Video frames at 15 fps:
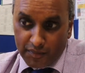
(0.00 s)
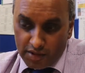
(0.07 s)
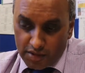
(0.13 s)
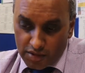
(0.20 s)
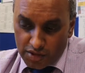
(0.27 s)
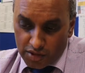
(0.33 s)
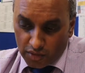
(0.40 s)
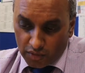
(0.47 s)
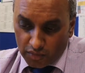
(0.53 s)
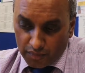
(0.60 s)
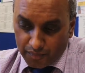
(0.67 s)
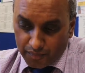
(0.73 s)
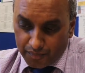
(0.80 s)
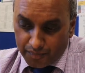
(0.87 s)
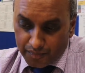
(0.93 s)
So
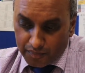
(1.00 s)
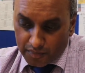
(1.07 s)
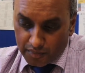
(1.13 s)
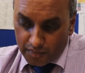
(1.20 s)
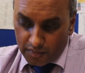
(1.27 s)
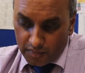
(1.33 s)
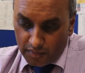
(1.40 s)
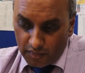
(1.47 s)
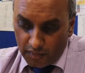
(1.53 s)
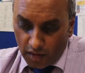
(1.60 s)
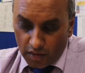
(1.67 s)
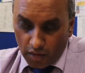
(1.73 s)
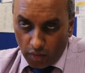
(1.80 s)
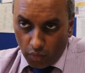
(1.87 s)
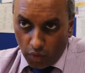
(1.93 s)

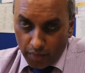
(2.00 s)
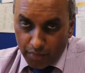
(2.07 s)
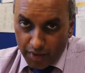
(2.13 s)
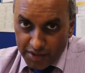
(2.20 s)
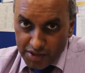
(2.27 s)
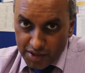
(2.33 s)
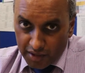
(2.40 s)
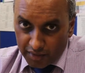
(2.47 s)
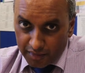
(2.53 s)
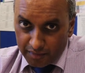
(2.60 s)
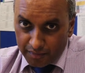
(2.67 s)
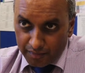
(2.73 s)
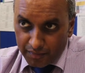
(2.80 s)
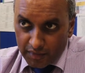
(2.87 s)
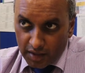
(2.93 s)
what brings it on?
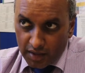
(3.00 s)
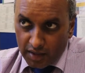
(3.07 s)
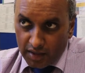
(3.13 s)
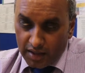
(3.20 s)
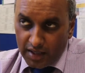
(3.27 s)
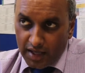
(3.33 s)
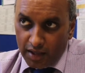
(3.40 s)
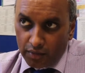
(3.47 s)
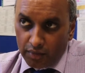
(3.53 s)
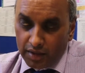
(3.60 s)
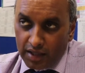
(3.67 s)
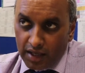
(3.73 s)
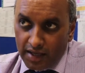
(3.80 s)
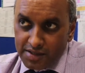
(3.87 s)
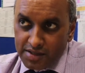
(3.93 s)
Now,
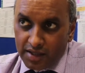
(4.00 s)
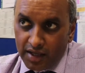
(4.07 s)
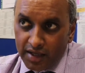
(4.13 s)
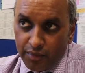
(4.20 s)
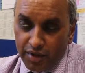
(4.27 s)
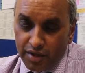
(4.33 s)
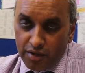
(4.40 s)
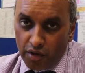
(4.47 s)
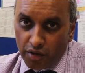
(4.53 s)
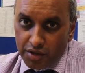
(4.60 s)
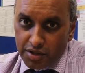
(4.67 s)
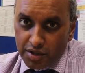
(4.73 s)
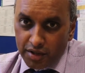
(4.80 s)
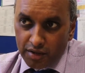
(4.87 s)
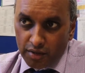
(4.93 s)
classically with
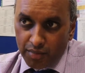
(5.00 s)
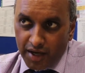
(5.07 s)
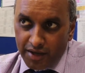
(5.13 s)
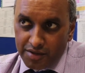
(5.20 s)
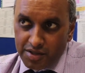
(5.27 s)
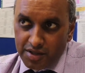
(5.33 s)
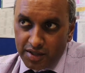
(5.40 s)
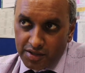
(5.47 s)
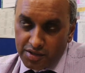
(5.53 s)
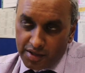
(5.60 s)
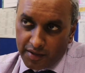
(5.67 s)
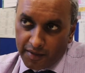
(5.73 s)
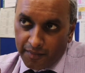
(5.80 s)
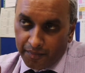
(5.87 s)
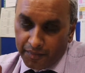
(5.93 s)
nocturnal
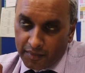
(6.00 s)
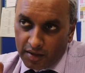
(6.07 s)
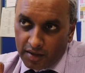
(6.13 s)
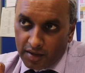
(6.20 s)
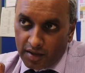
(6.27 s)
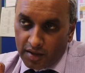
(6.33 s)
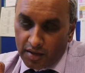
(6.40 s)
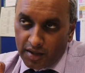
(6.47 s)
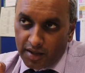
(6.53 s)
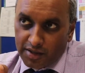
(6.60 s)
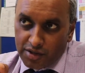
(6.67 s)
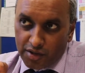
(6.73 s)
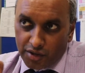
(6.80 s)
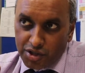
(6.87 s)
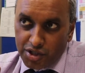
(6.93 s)
paresthesia,
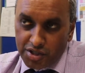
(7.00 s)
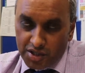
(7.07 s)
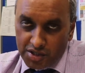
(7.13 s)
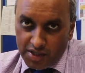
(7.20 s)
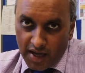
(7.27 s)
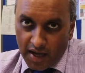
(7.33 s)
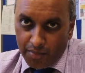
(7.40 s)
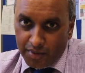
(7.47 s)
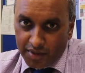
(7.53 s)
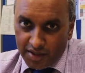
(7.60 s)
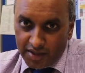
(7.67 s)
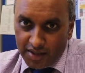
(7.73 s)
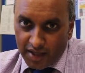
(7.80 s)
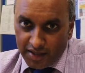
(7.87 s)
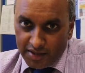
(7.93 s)
it's not just does it happen at
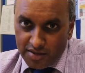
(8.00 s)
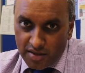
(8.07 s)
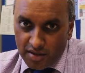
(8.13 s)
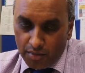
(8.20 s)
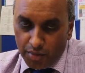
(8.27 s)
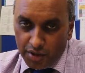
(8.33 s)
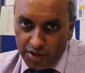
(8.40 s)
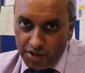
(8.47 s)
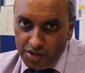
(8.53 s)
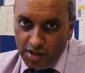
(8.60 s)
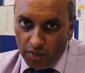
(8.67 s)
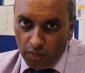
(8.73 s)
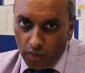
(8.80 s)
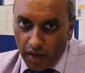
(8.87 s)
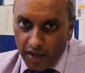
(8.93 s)
night, but does
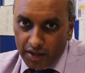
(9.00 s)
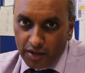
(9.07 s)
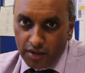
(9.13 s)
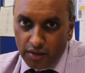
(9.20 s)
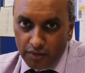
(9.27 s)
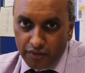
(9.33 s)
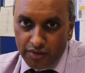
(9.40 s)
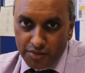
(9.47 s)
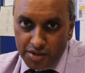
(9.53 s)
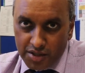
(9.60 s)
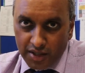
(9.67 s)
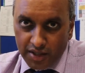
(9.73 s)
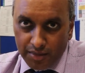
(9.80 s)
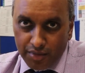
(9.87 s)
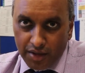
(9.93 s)
it wake you from
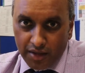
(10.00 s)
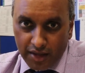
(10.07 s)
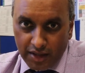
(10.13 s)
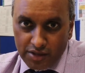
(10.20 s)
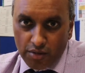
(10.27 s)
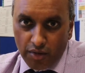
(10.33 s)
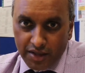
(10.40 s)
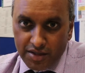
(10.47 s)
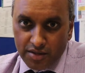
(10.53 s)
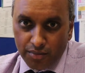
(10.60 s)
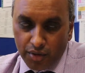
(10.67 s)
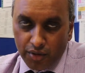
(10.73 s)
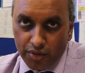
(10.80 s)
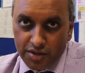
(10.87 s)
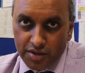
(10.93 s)
sleep? Now that's quite
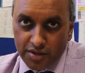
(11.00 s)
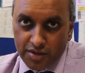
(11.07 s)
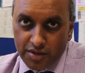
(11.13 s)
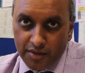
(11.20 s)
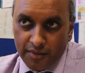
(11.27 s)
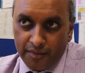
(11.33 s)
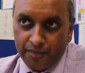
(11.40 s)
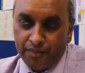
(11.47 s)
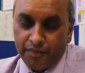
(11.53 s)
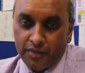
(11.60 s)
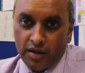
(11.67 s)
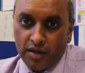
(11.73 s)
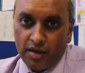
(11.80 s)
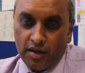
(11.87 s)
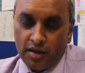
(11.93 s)
important.
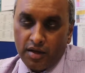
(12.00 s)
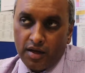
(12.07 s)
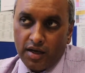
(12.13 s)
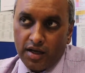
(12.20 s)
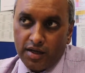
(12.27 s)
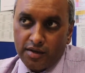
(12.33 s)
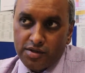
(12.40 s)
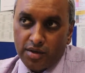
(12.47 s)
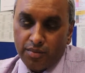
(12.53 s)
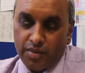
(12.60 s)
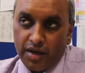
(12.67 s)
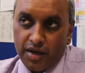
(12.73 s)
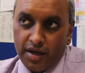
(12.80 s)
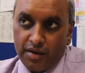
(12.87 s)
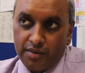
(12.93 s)
Some
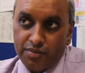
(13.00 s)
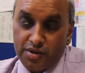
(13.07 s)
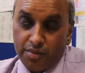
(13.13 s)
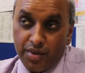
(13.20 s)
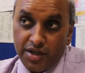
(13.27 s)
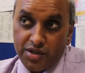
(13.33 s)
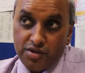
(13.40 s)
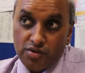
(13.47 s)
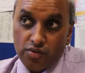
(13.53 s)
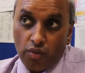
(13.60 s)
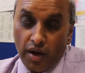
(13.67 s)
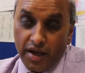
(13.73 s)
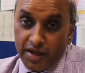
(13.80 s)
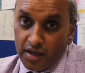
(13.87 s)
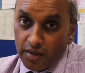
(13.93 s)
patients
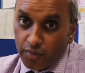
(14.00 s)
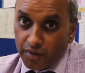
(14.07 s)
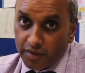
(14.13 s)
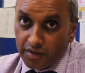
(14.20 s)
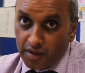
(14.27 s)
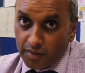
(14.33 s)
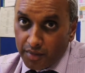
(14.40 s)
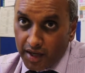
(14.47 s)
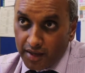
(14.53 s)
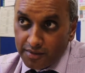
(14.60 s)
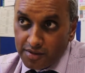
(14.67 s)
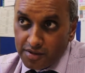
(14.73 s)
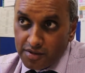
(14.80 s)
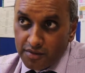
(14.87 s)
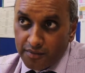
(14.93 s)
wake up with numb
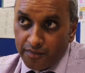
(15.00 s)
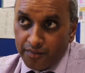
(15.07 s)
hands.